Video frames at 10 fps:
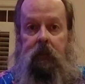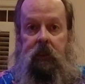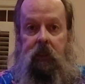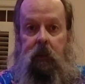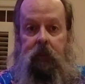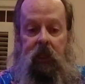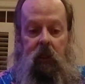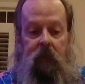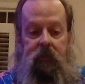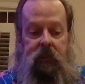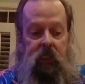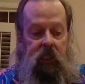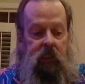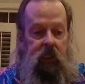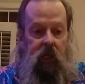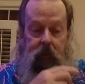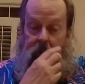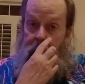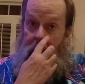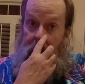I'm just going to peel off the sticky tape
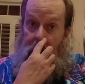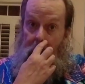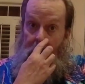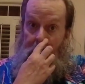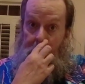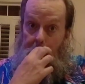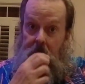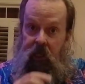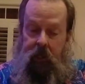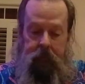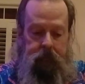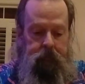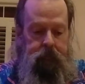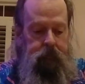and put it onto the